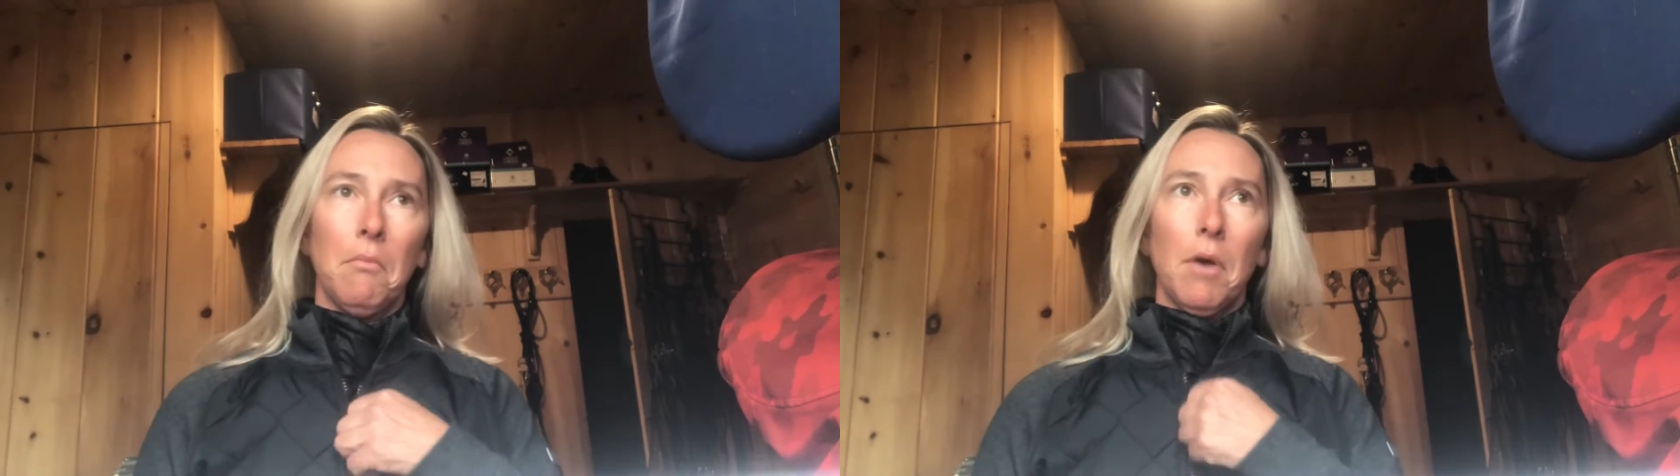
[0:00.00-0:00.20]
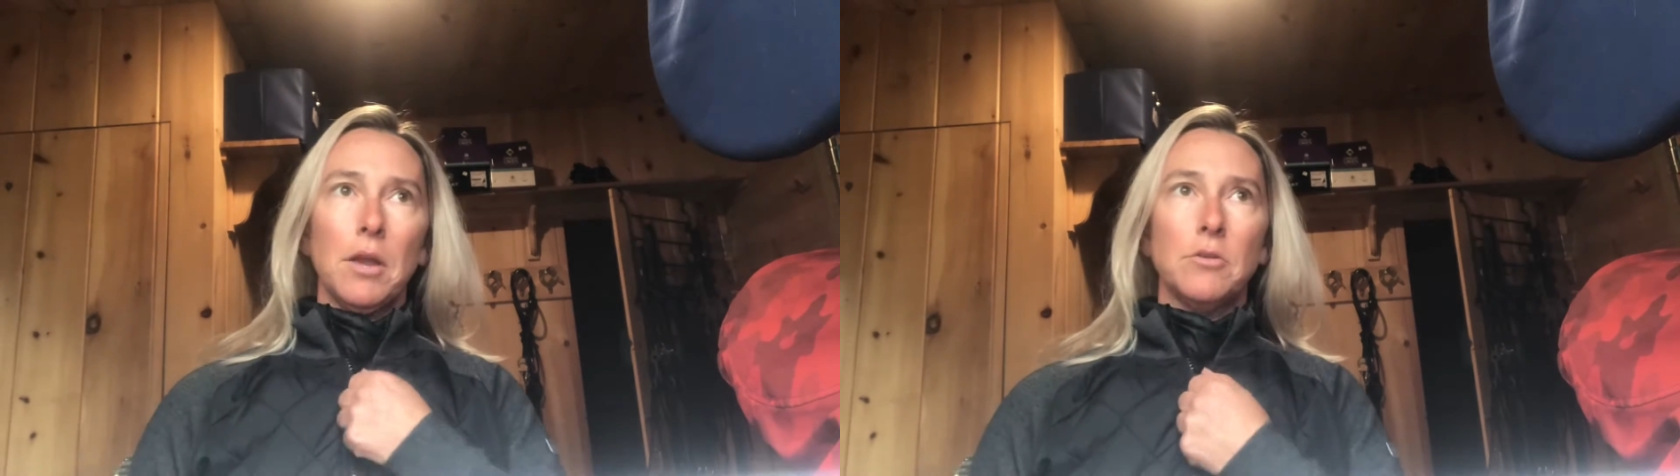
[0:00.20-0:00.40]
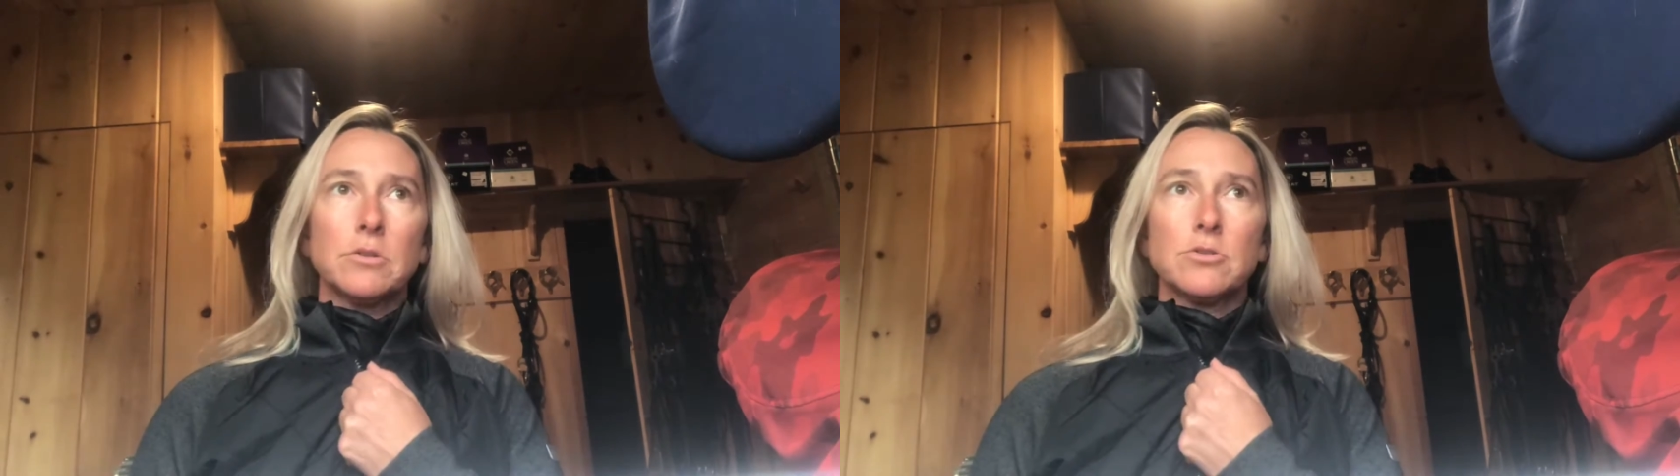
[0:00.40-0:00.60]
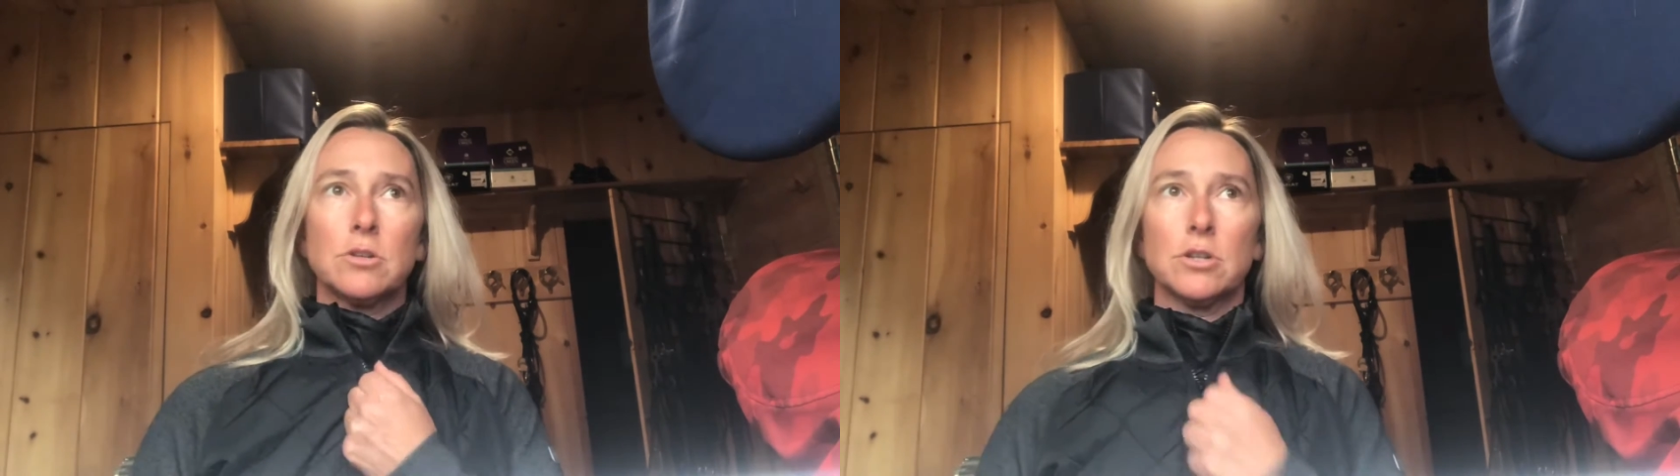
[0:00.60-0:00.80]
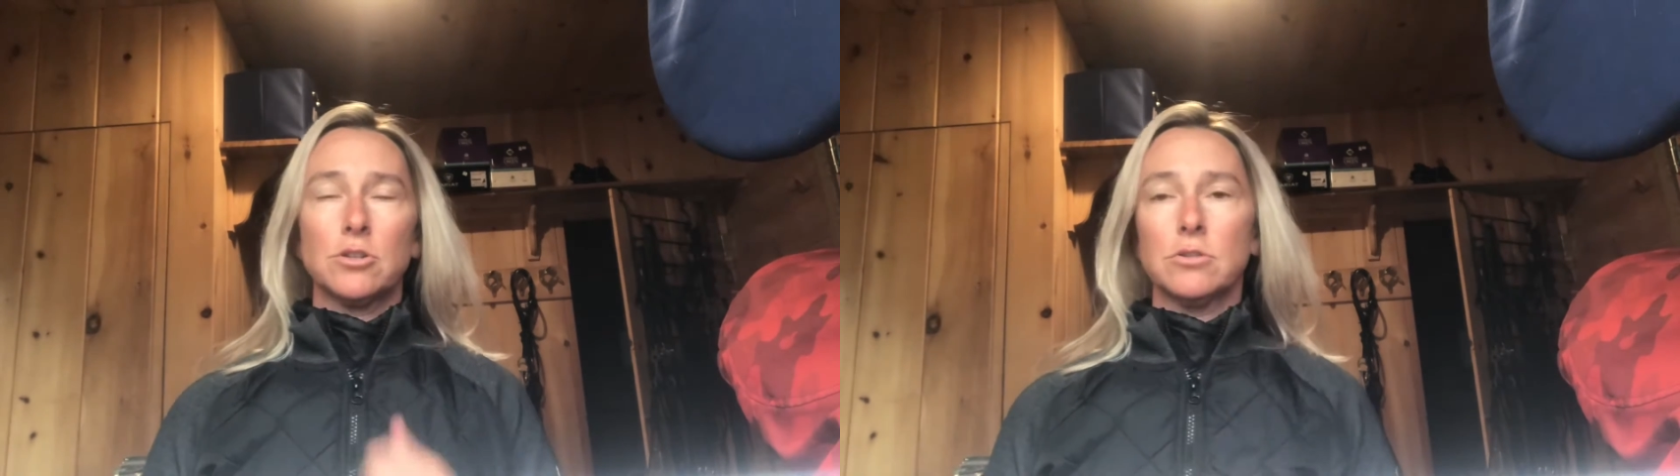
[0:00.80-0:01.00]
I know it's
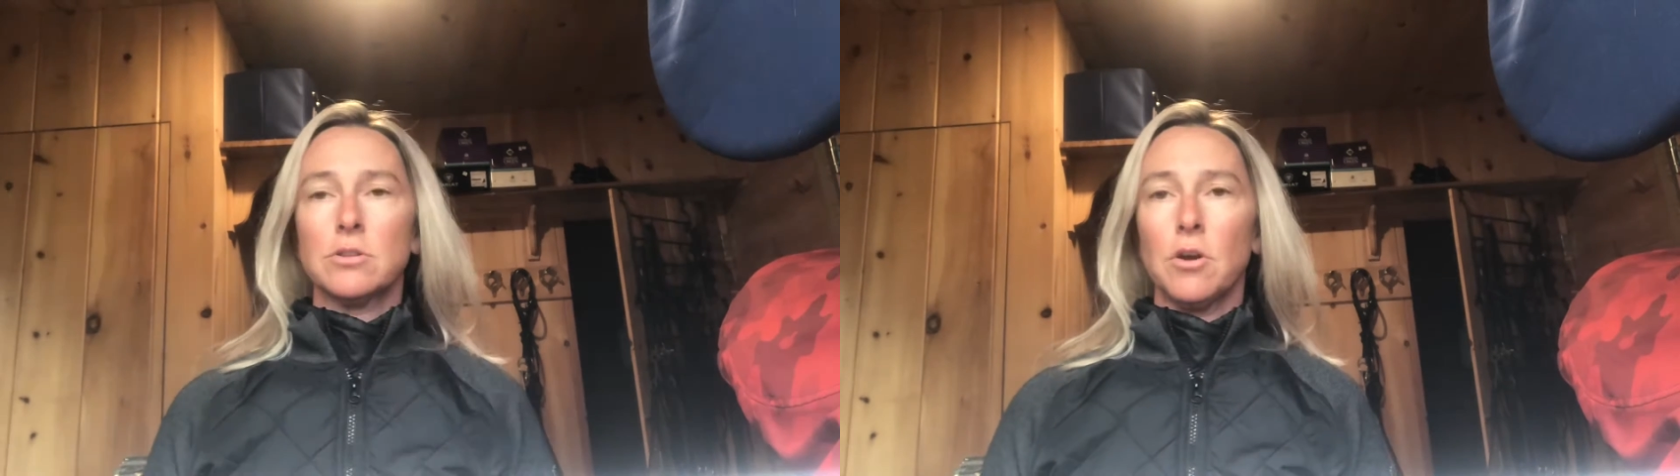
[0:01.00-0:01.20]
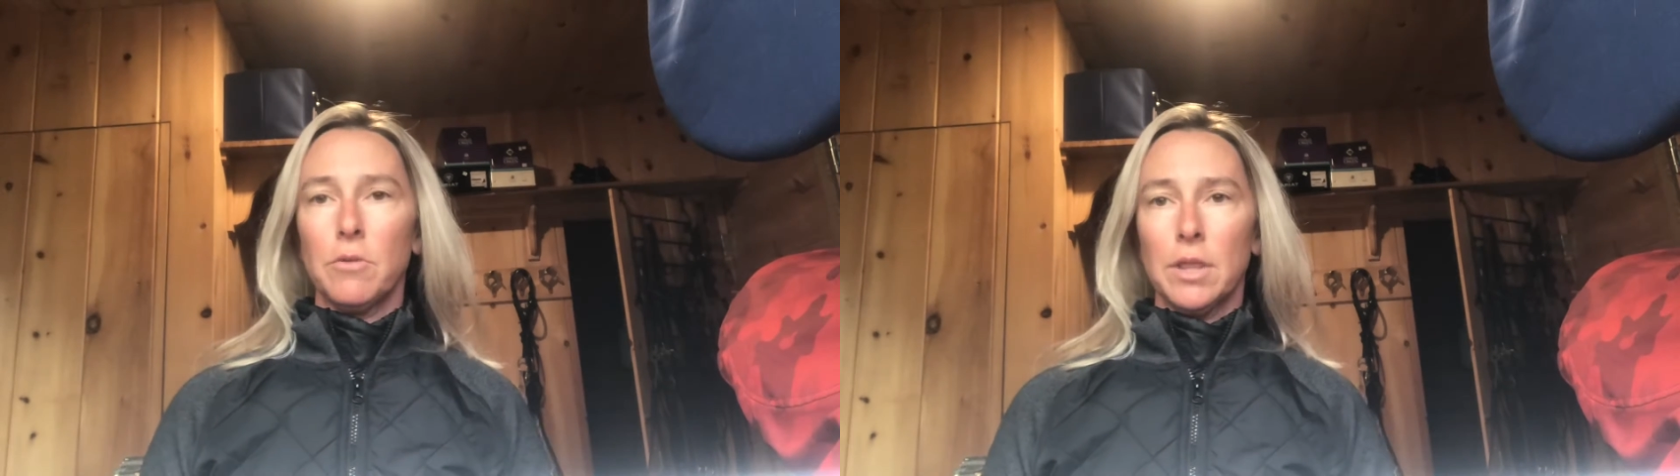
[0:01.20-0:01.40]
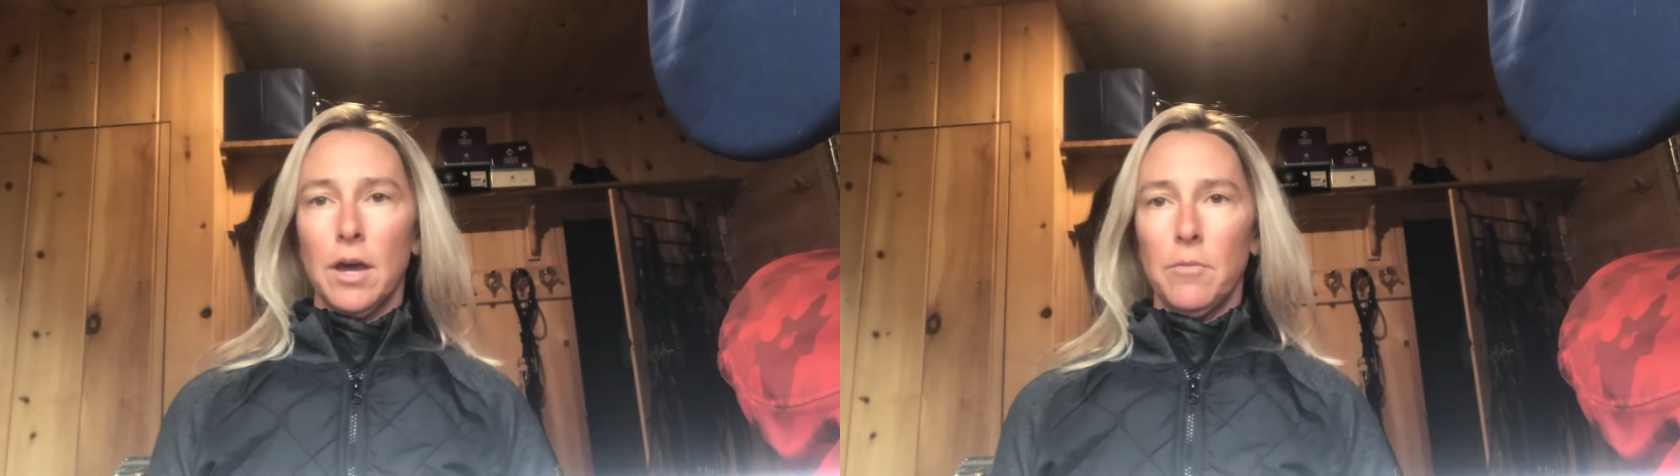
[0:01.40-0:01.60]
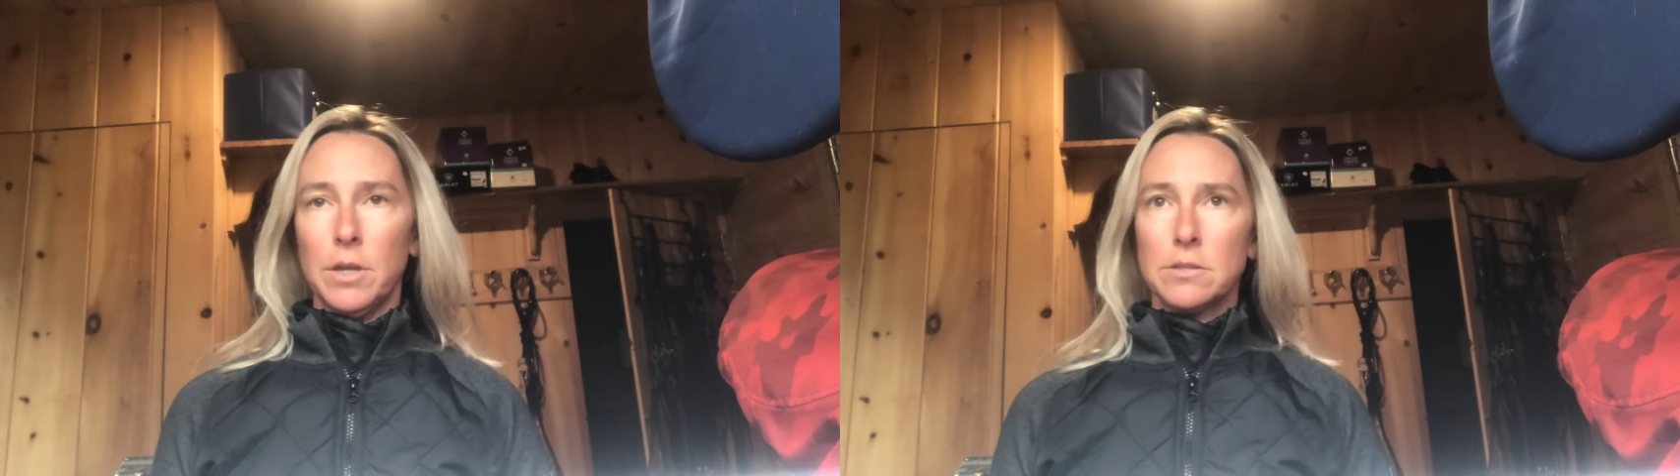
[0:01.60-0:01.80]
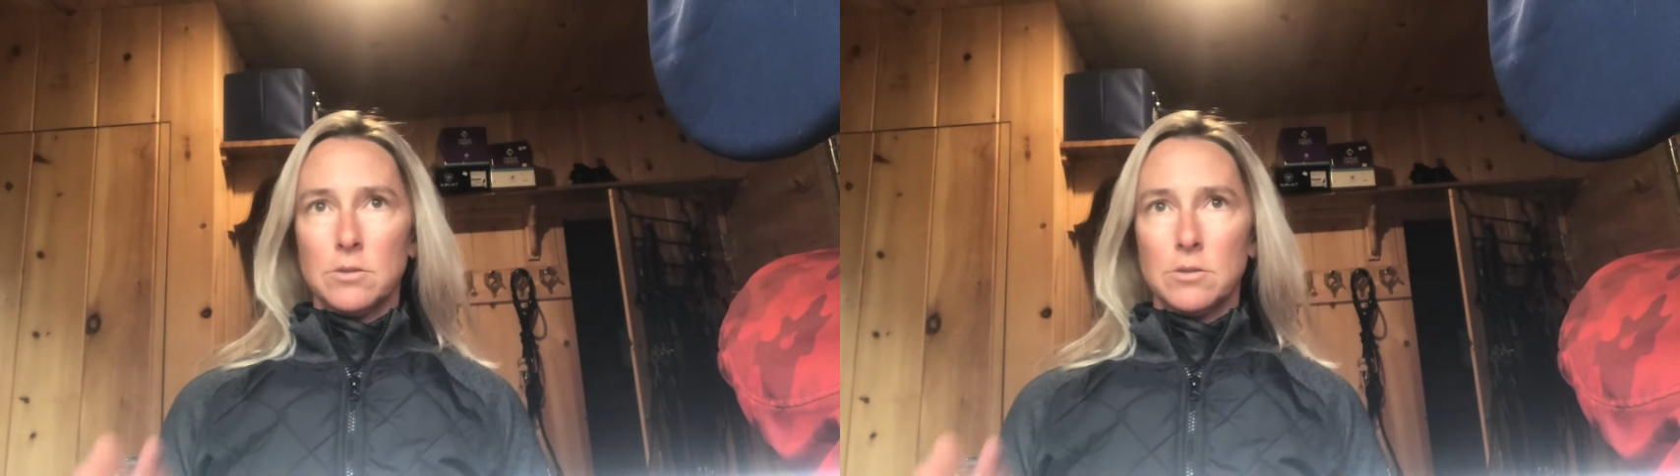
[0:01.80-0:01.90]
traditional to go in the helmet,